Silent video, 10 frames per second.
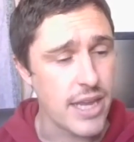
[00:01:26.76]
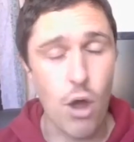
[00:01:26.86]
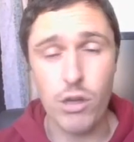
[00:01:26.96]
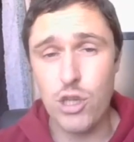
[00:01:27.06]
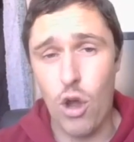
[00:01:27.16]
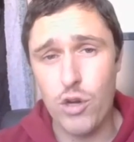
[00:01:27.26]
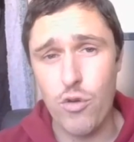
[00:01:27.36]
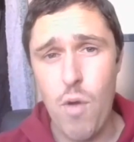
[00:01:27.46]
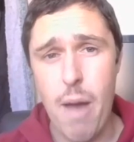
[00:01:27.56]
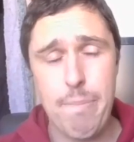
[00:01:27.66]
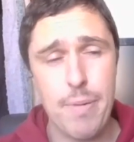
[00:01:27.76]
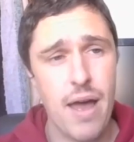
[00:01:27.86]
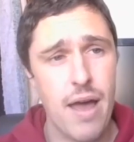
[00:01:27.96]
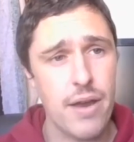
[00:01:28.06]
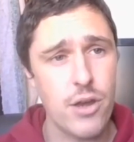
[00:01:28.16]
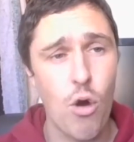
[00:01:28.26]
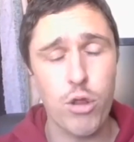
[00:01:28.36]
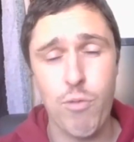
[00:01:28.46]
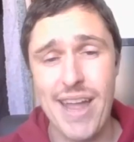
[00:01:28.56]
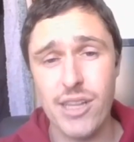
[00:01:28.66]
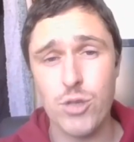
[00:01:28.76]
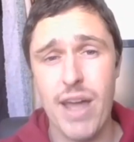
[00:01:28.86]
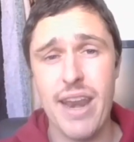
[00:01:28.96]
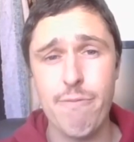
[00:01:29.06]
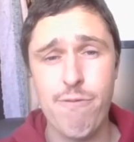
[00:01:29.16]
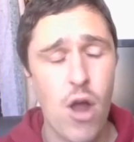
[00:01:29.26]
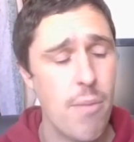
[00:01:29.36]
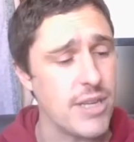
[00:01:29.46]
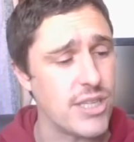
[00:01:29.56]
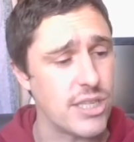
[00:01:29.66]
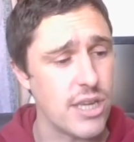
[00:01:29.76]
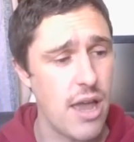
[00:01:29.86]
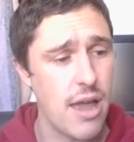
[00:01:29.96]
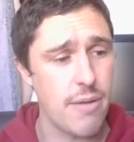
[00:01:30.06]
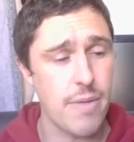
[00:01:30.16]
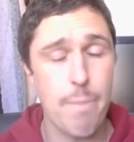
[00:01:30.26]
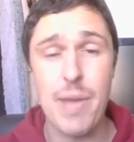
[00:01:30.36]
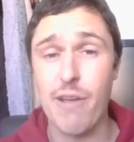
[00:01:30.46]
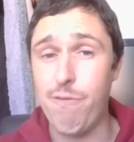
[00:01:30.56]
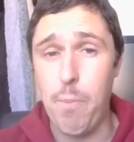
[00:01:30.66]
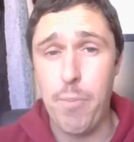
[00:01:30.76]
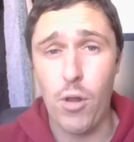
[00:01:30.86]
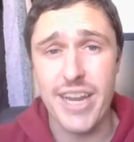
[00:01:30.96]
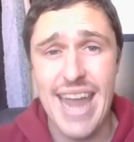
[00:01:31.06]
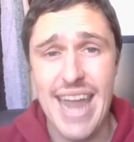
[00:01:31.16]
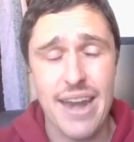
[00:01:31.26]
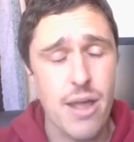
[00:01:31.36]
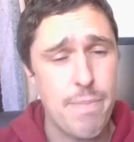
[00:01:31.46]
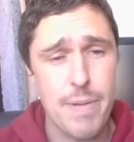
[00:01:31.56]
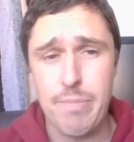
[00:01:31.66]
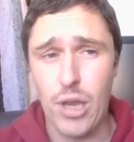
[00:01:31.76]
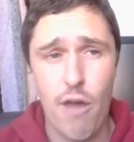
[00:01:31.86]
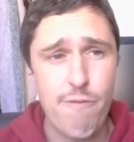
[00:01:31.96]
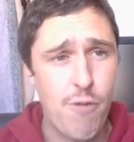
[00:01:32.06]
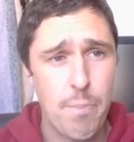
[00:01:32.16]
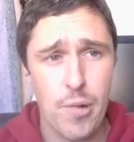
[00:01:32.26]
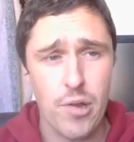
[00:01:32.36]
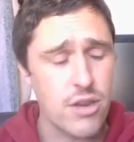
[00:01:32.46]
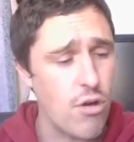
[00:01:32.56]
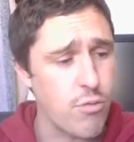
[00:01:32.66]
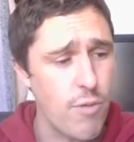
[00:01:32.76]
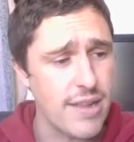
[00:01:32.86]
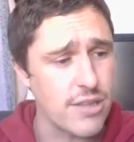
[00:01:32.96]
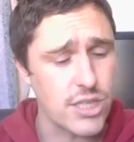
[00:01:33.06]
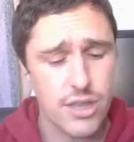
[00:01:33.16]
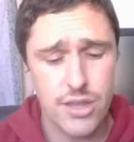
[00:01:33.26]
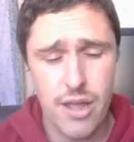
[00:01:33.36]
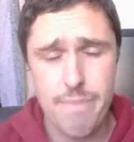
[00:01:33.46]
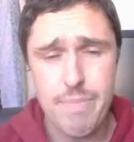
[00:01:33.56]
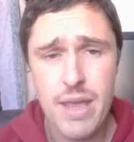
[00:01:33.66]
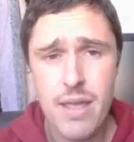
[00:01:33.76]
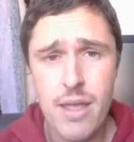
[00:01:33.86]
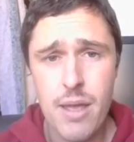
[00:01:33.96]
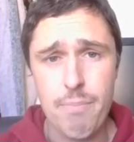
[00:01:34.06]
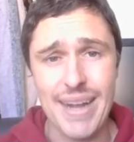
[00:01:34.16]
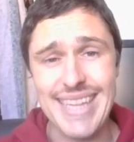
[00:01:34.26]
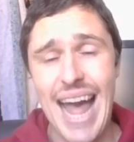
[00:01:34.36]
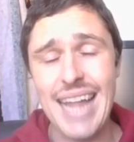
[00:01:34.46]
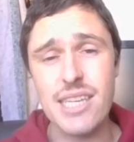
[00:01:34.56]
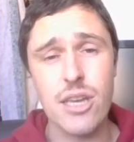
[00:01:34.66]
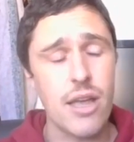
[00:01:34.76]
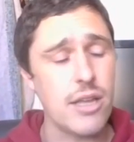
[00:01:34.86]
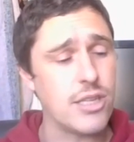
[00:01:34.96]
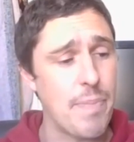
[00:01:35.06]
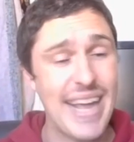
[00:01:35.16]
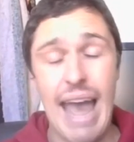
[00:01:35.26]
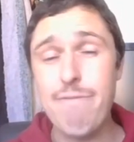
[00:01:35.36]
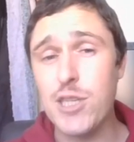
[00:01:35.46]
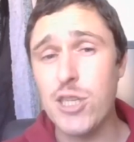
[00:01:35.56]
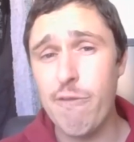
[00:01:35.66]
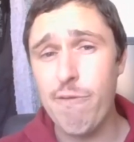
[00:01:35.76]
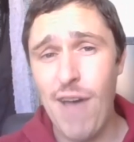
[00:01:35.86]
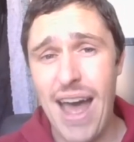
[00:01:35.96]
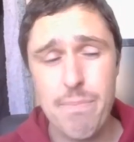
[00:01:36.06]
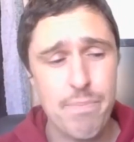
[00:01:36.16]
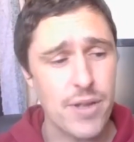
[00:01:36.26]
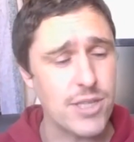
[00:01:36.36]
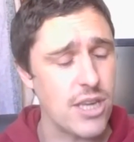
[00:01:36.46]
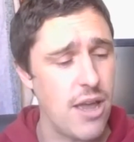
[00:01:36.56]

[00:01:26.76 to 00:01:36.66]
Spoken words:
You know, I sort of grew up North Wales, where I'm from, is a big footballing area. People love football in North Wales. And my dad is a big Everton fan, but